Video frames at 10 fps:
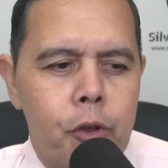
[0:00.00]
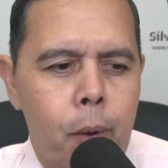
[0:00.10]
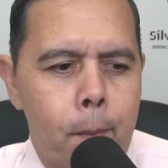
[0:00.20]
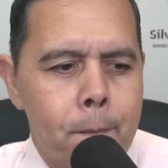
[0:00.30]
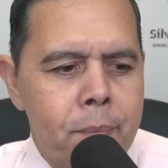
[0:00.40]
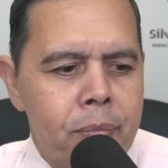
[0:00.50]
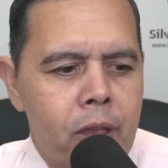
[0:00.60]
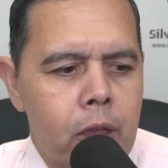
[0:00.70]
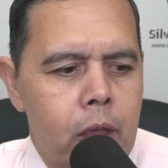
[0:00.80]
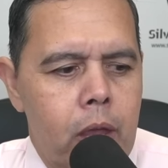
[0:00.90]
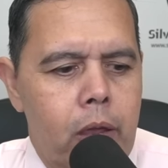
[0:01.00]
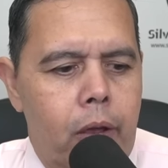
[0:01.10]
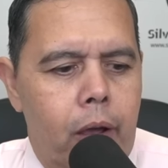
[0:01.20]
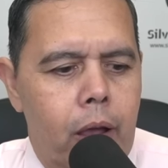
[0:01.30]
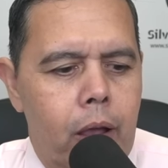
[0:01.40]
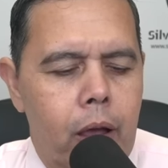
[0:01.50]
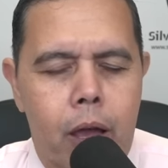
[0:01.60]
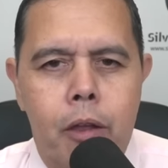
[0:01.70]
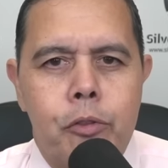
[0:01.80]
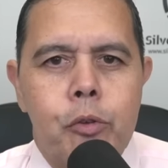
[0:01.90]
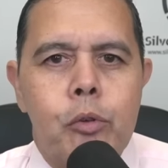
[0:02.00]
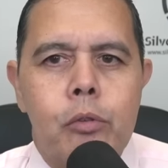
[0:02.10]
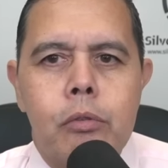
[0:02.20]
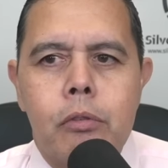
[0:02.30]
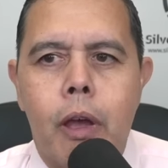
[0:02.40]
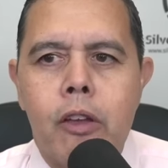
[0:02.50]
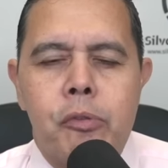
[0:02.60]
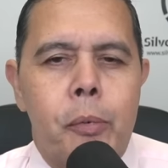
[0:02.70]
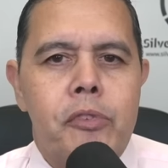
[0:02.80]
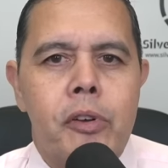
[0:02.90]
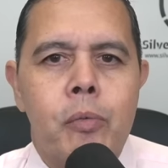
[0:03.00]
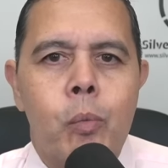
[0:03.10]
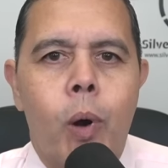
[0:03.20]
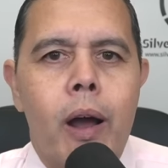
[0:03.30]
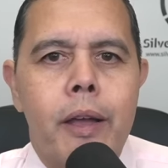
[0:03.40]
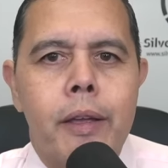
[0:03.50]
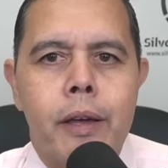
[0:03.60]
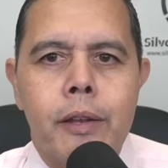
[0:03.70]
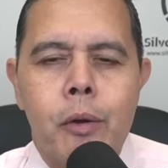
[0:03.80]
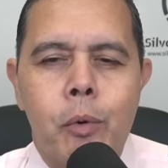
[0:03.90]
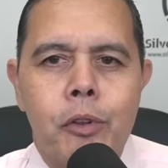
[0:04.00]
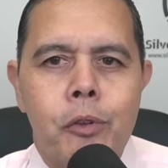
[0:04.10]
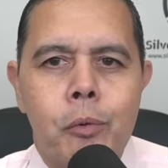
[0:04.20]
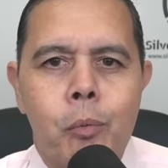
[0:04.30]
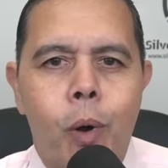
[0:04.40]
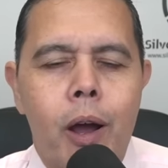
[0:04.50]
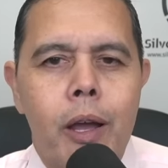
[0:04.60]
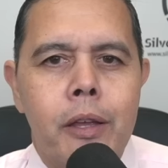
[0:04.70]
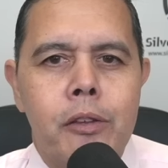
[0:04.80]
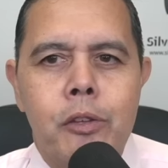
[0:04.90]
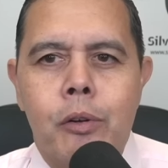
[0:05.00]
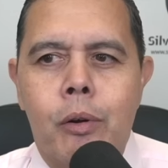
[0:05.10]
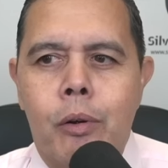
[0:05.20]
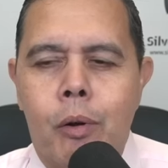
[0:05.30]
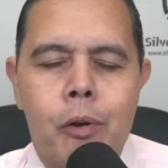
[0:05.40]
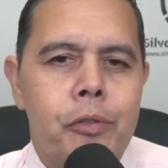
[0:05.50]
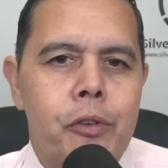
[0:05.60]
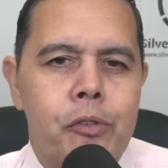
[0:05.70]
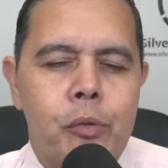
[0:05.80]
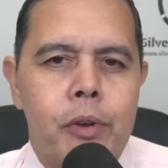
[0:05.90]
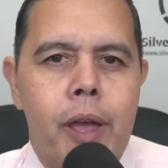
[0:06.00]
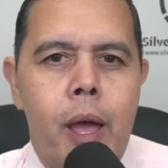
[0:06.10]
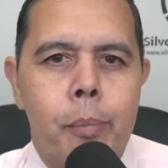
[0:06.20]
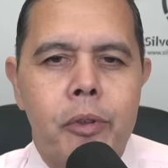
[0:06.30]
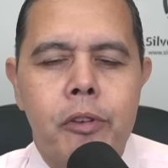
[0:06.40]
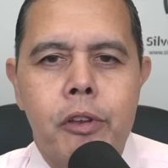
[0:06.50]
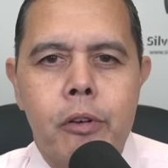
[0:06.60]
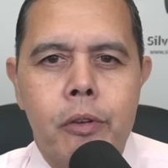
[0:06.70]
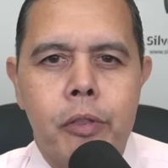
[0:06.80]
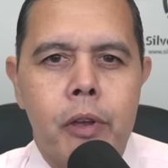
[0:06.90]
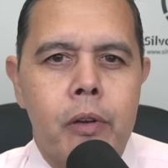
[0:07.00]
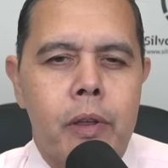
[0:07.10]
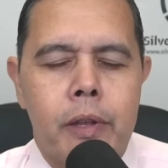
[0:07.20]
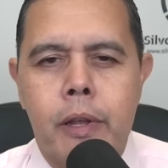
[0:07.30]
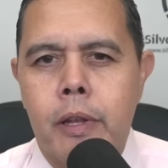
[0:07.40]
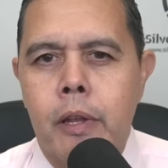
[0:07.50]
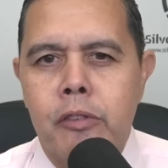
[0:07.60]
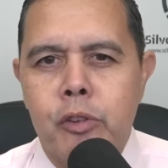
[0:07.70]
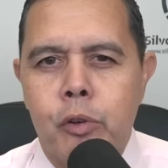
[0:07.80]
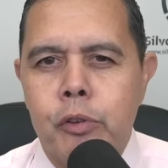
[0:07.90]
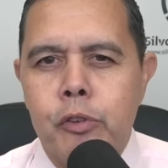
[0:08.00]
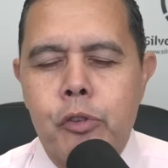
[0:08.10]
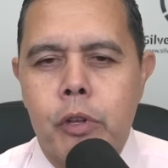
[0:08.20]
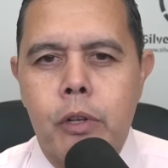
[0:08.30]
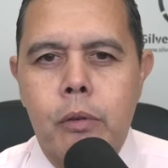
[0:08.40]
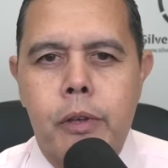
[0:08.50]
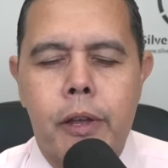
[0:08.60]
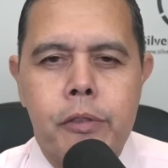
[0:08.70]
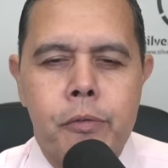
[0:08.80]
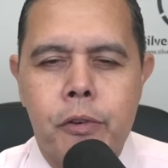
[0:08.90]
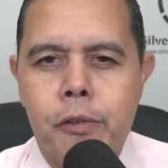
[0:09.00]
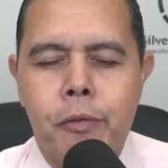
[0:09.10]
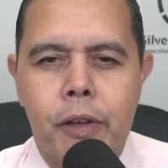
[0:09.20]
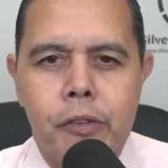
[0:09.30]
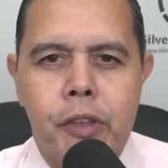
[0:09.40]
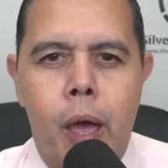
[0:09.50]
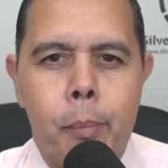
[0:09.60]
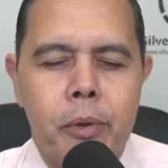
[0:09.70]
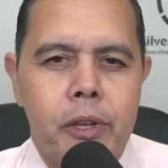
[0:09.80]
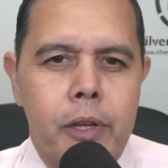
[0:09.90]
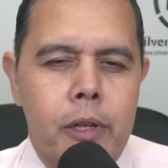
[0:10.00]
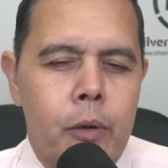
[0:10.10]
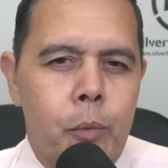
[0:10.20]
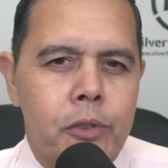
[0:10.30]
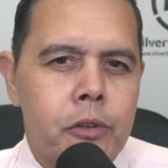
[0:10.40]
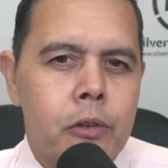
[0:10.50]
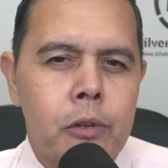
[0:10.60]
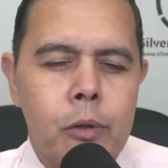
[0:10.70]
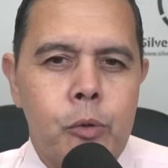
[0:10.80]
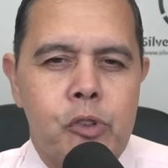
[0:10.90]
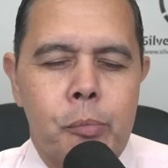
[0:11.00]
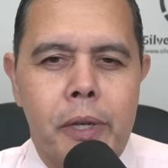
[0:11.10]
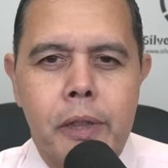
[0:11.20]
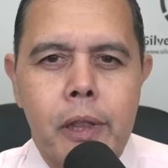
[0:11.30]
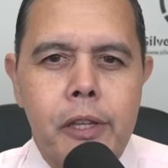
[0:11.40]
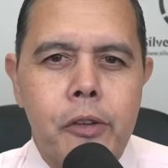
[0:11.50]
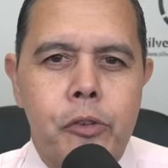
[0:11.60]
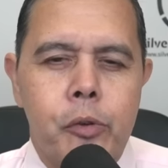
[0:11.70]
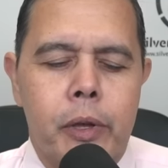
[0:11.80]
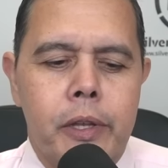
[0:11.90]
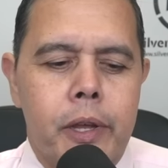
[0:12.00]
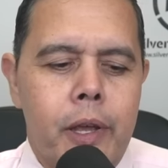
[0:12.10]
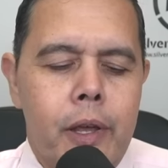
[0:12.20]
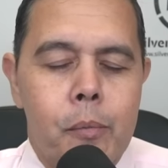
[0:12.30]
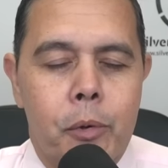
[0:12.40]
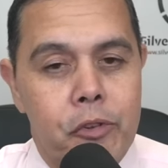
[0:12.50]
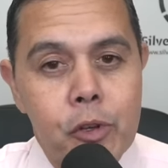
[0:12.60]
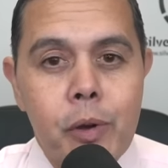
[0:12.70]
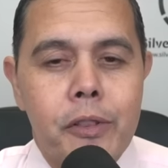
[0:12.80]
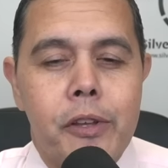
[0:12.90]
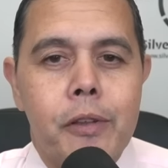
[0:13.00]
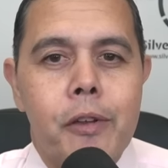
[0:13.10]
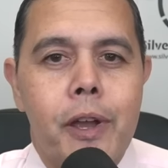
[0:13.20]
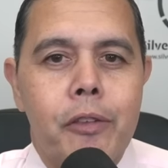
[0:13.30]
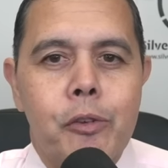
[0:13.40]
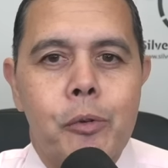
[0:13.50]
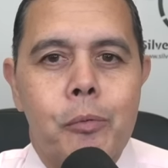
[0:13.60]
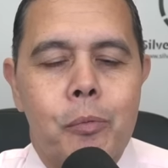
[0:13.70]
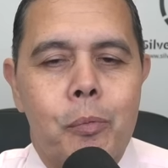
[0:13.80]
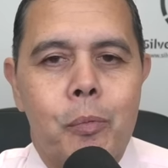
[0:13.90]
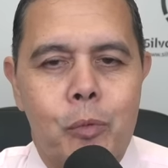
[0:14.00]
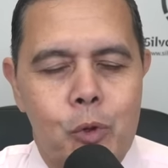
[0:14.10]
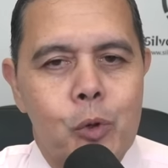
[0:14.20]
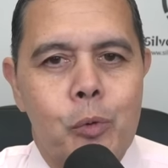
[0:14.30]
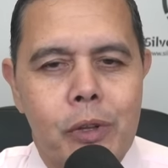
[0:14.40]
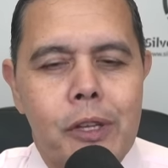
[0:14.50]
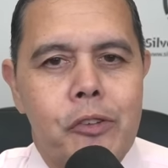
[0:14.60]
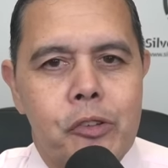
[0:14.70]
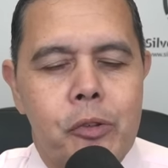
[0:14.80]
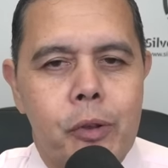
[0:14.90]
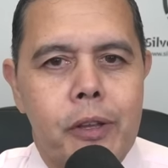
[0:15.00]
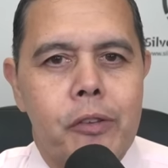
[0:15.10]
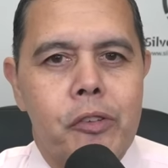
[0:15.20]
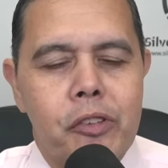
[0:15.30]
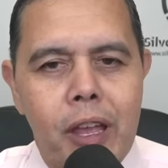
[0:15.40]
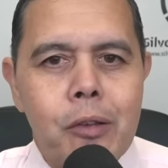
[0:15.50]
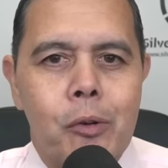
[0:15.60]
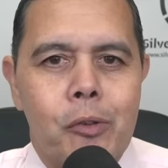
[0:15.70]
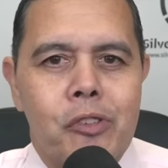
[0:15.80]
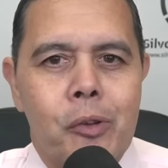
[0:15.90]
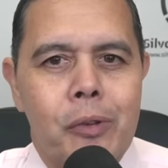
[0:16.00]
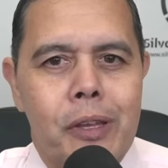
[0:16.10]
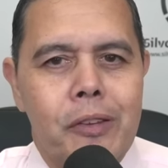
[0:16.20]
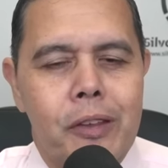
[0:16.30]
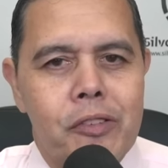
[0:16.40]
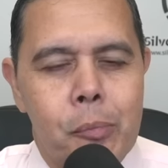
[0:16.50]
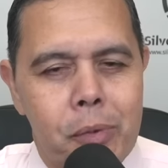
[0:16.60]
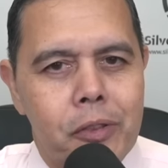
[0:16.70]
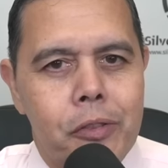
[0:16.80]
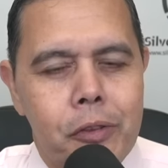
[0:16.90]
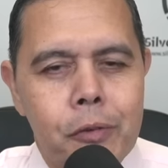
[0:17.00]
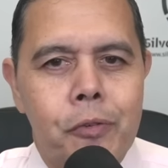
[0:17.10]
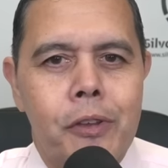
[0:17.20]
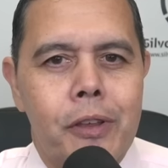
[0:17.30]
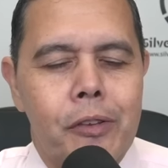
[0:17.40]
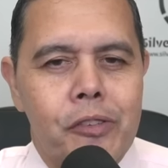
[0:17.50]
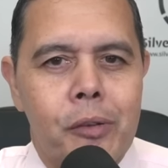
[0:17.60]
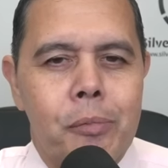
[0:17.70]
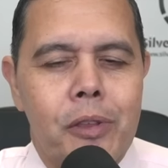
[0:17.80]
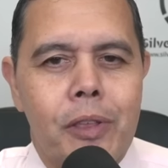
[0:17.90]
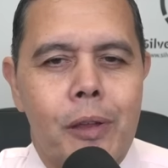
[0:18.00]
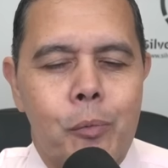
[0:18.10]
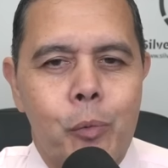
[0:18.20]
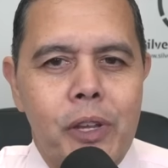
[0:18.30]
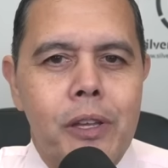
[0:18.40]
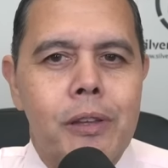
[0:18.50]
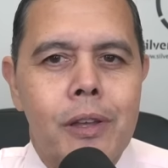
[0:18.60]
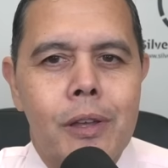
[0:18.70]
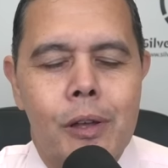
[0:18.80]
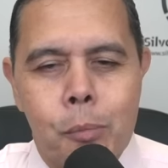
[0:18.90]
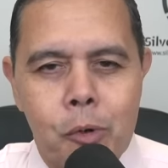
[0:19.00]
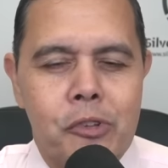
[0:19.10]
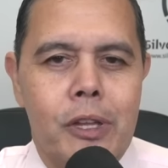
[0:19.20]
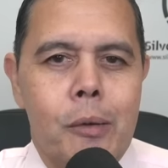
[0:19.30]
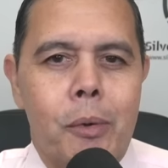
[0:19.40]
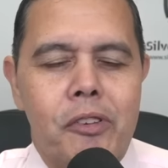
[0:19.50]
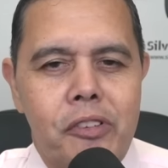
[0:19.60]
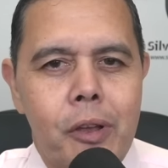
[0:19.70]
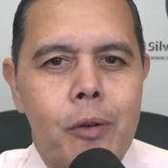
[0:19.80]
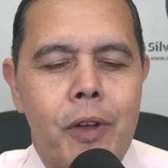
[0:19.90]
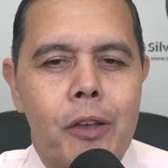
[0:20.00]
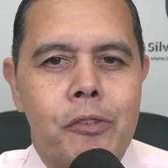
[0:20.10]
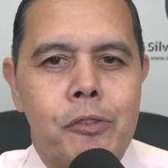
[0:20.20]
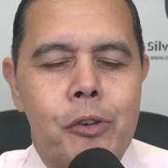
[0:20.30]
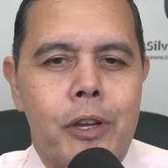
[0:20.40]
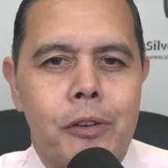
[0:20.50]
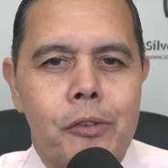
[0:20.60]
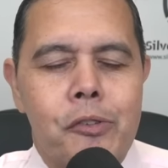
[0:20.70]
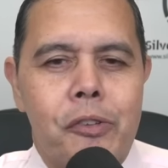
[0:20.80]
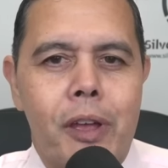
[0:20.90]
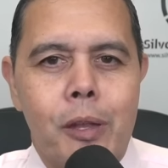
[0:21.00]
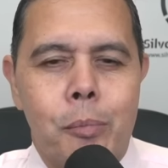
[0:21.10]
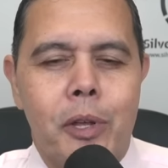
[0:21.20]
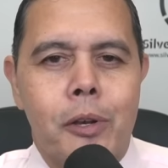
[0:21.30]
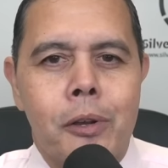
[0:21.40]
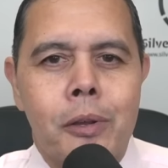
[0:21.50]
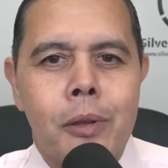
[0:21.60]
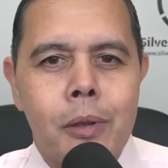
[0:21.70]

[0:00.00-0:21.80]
Um... I, I do ask myself why, and I wonder why, you know, are things going to happen here and there, and, and, and you know, you're trying to look at different events happening and, and what the conclusion might lead to. And but you, on the other hand, you you really just look at the cycles. So it, it's a bit different than something that we, person like myself, has to try and understand better.